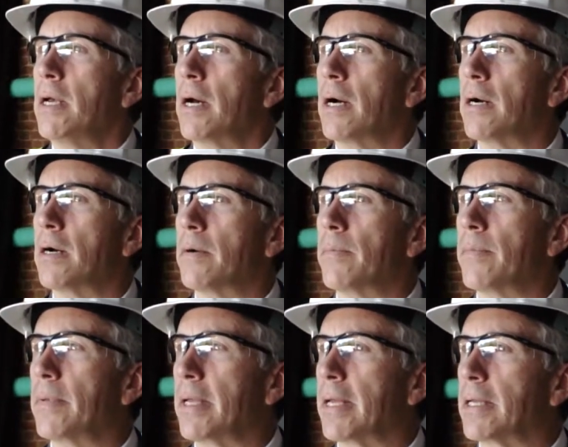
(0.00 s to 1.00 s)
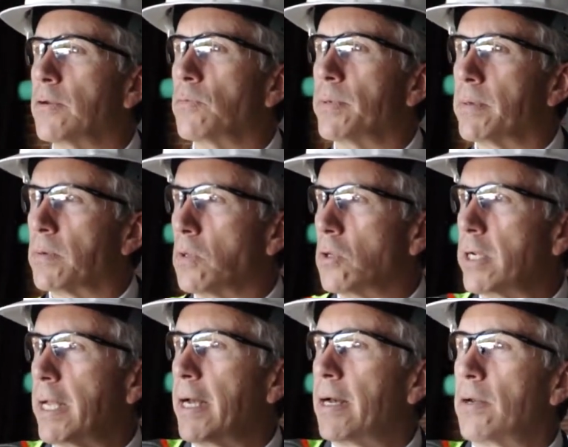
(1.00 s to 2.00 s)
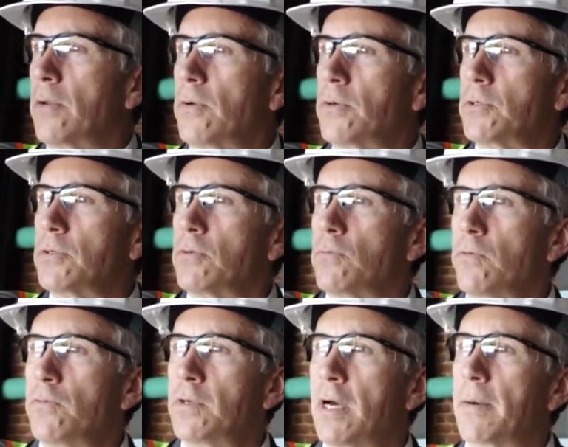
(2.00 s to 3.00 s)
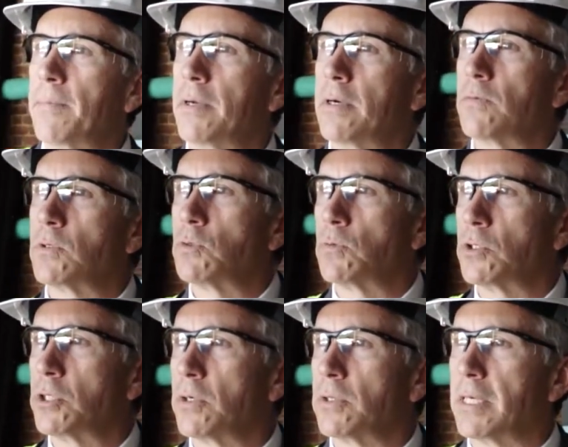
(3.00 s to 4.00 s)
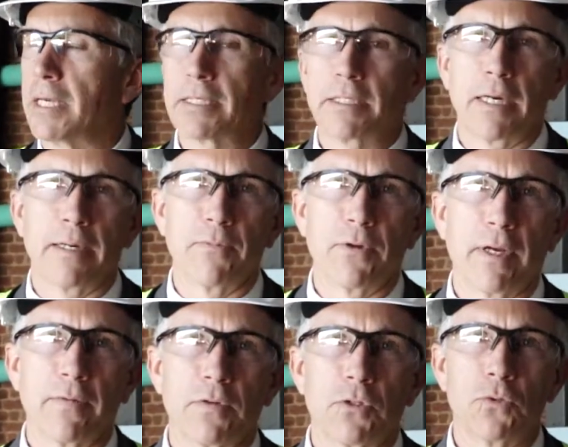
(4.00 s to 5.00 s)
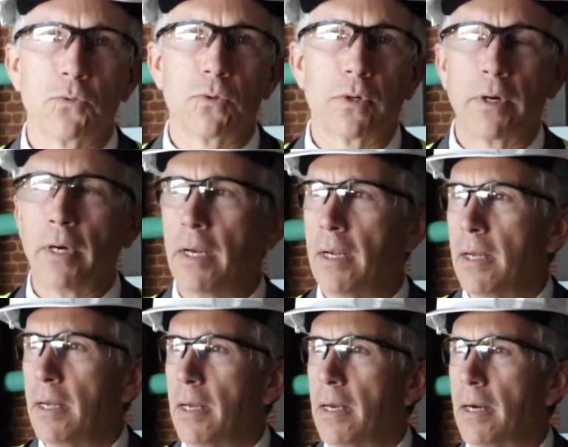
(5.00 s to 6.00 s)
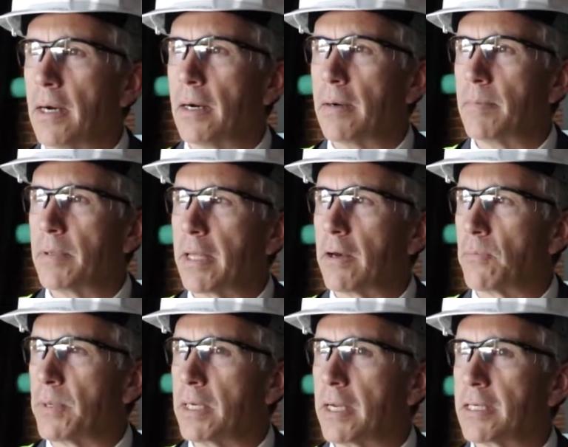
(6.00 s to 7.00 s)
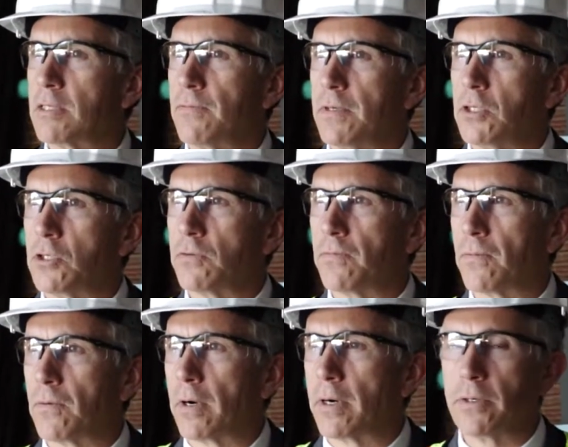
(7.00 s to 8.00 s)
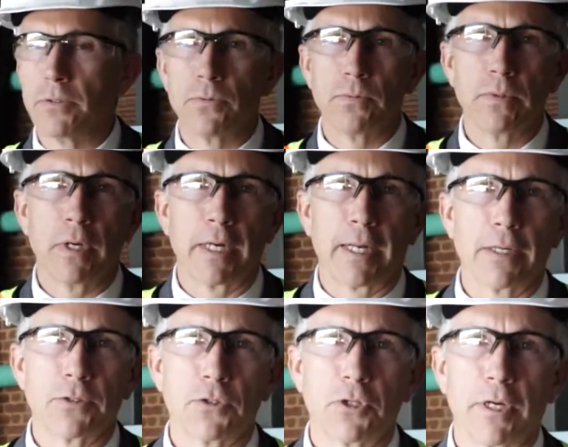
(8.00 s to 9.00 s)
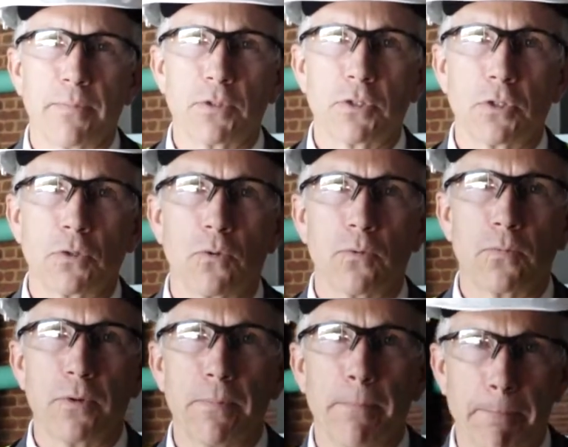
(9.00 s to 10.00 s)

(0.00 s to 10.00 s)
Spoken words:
And you'll be able to look out onto the rooftop here, which we'll show the next time we have a tour. but that would be a nice feature for our new council chambers and courtroom.